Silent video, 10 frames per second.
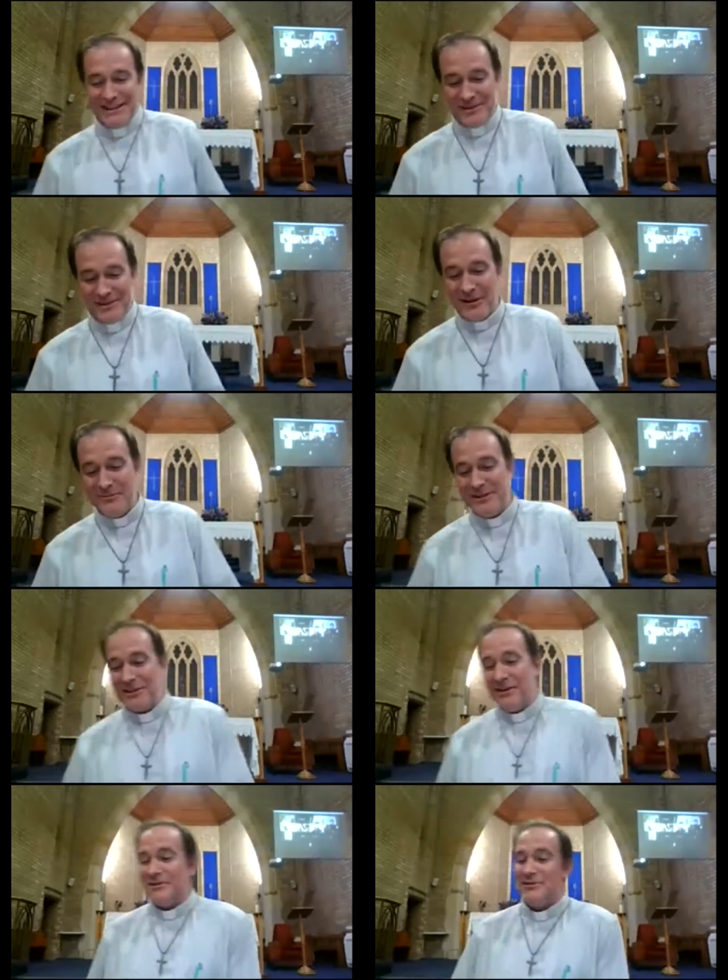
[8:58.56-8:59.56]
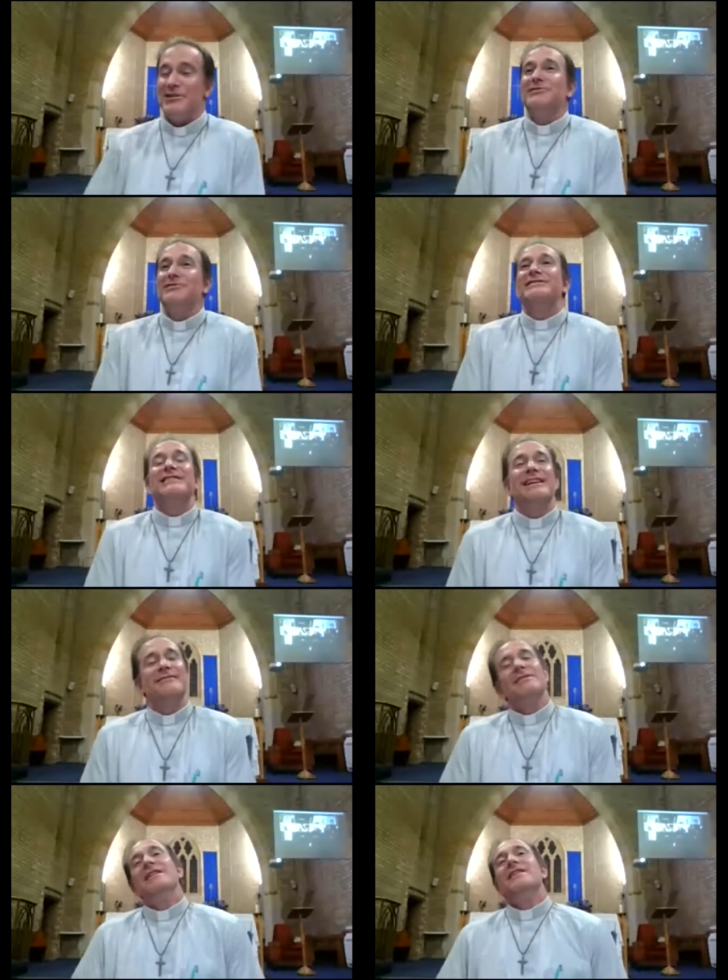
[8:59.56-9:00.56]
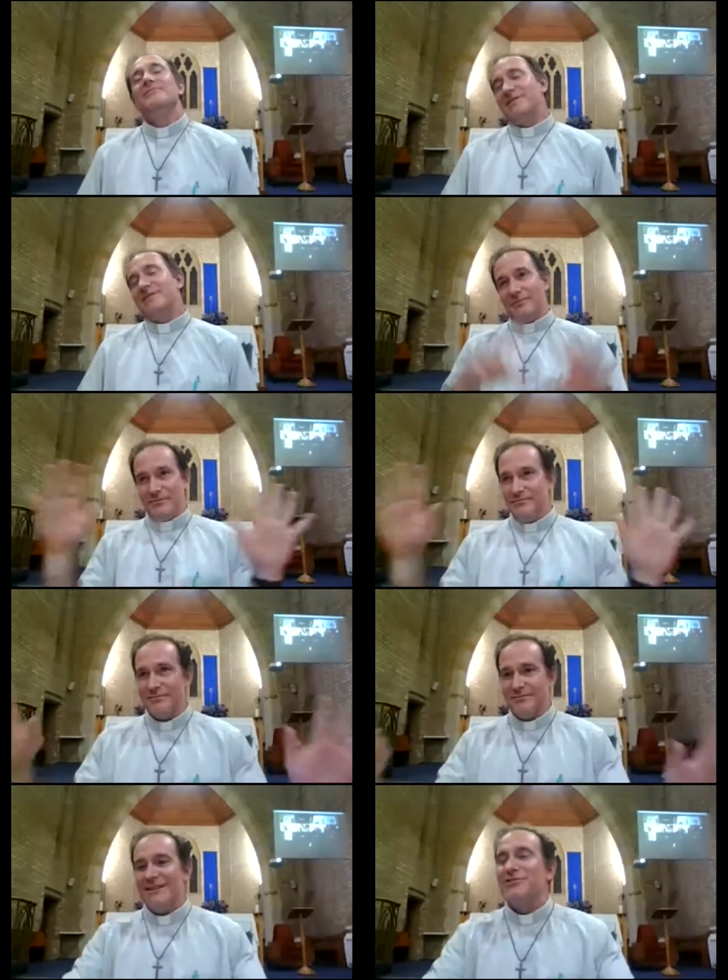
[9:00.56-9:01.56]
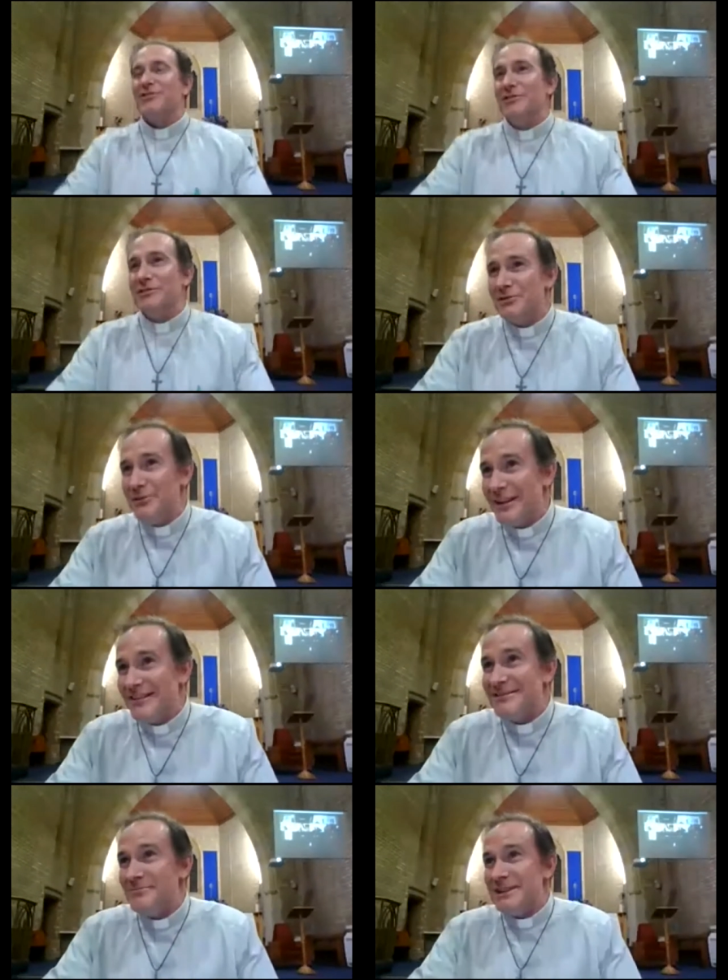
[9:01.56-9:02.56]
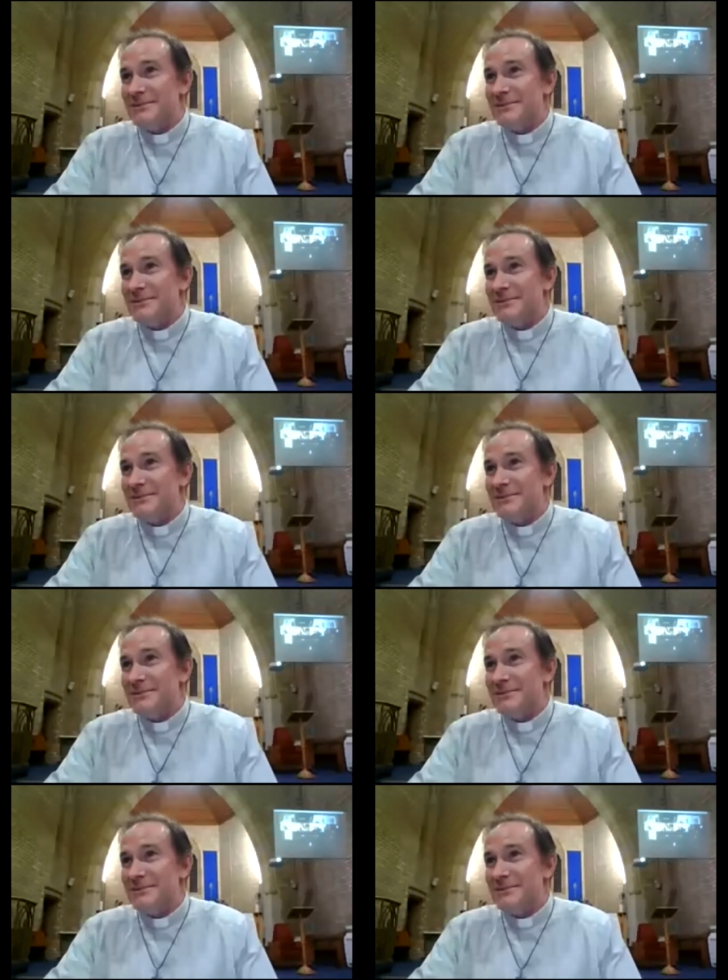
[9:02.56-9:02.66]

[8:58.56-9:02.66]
but so many times I've got used to saying, for example, I try not to do that this much,